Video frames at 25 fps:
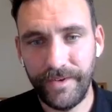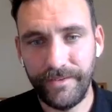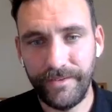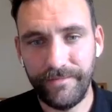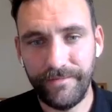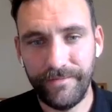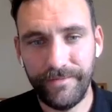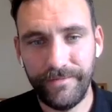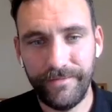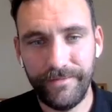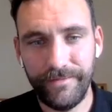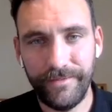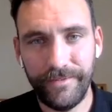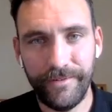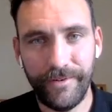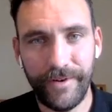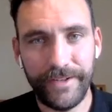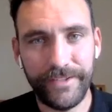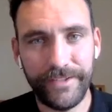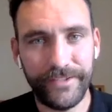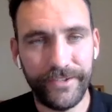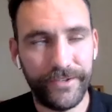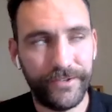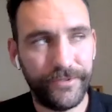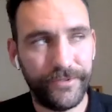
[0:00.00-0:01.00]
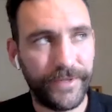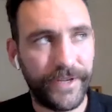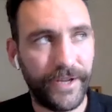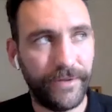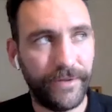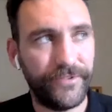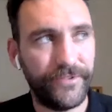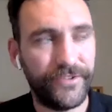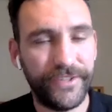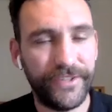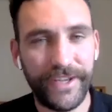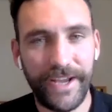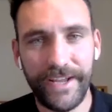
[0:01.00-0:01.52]
And Lorenzo, as we
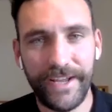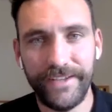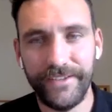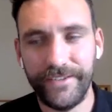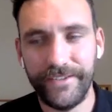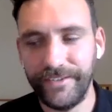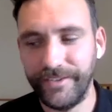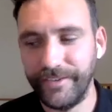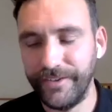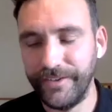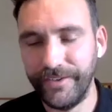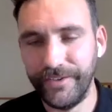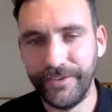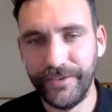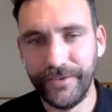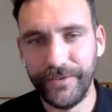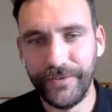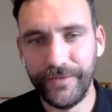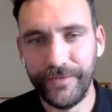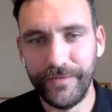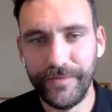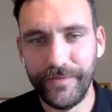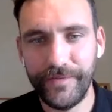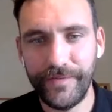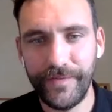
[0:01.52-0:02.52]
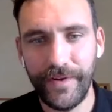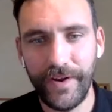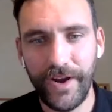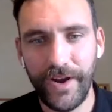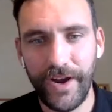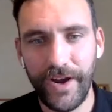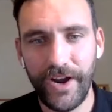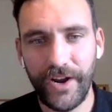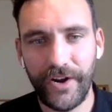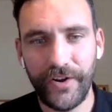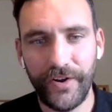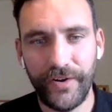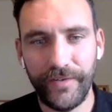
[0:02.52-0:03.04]
come to the end of
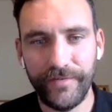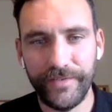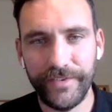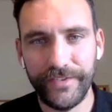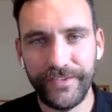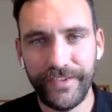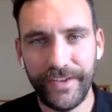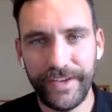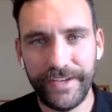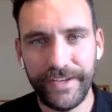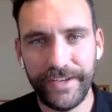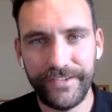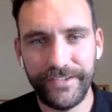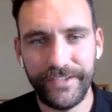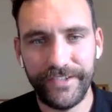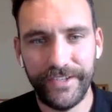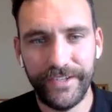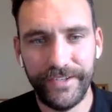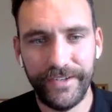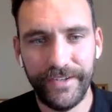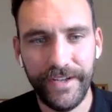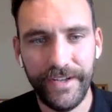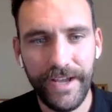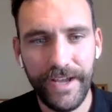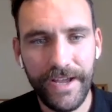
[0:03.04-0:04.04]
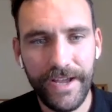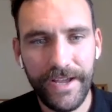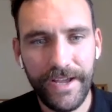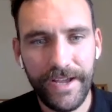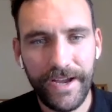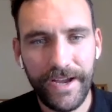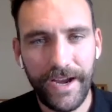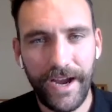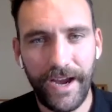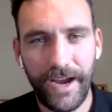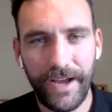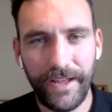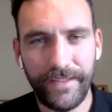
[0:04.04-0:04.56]
our conversation,
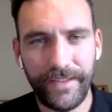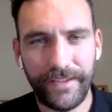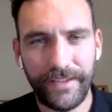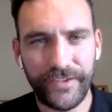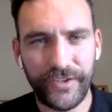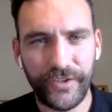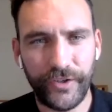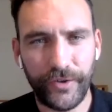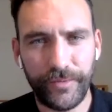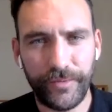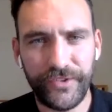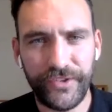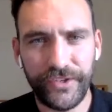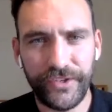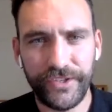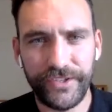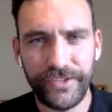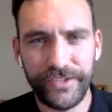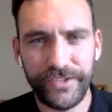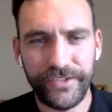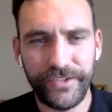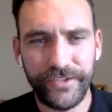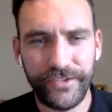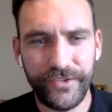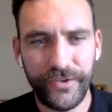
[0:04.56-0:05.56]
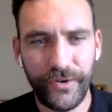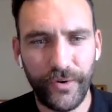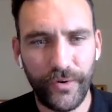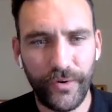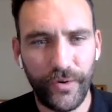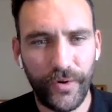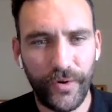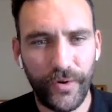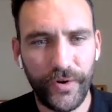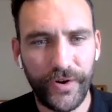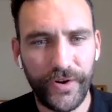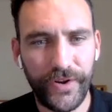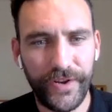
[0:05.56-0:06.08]
that's a good opportunity to
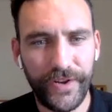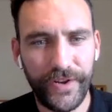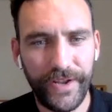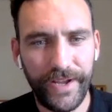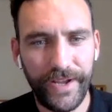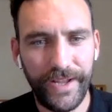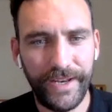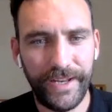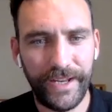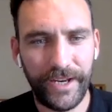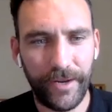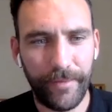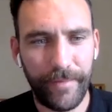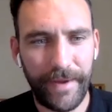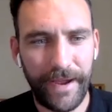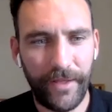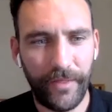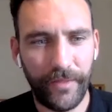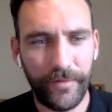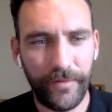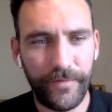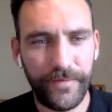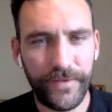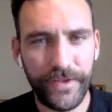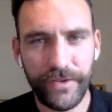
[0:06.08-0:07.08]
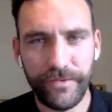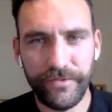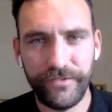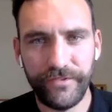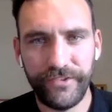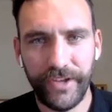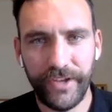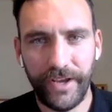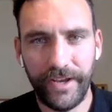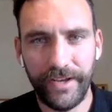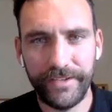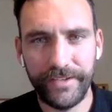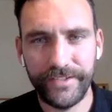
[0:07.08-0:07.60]
talk a little about the
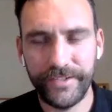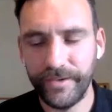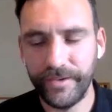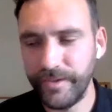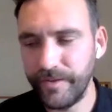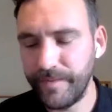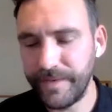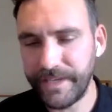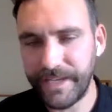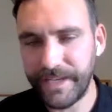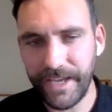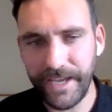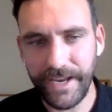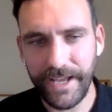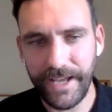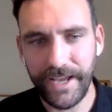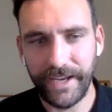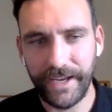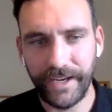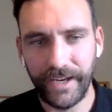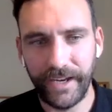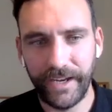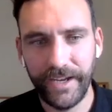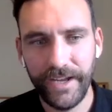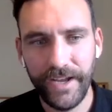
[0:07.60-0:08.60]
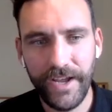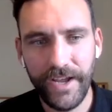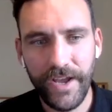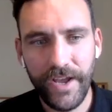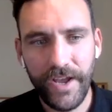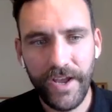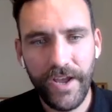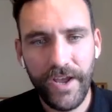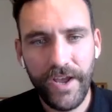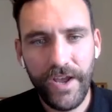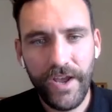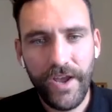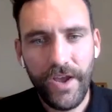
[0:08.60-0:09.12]
future. So at the beginning,
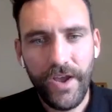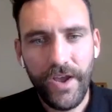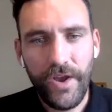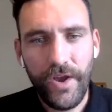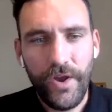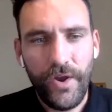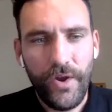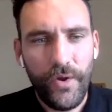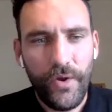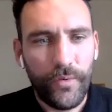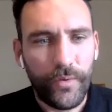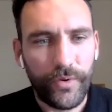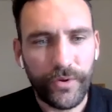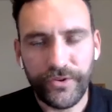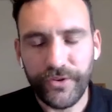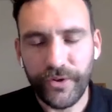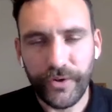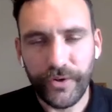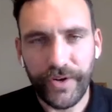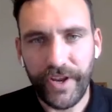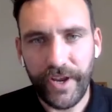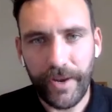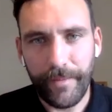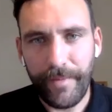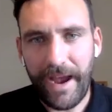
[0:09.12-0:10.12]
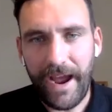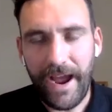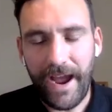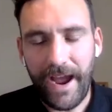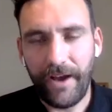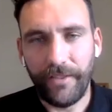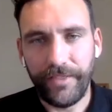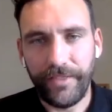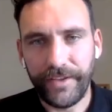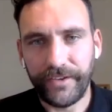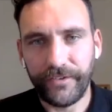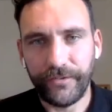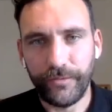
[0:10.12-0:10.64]
we were talking about
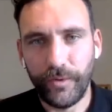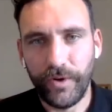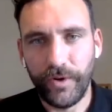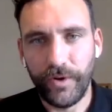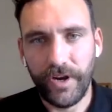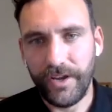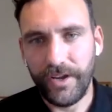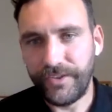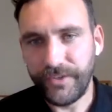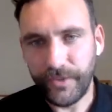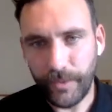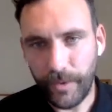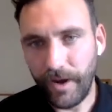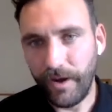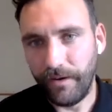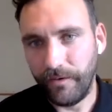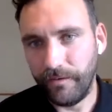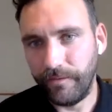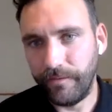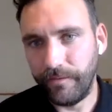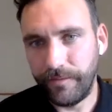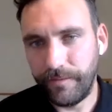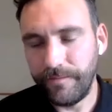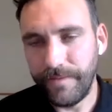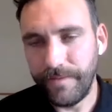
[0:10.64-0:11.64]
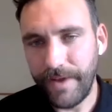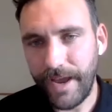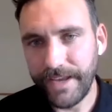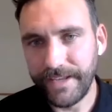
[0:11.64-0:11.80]
how things were 12,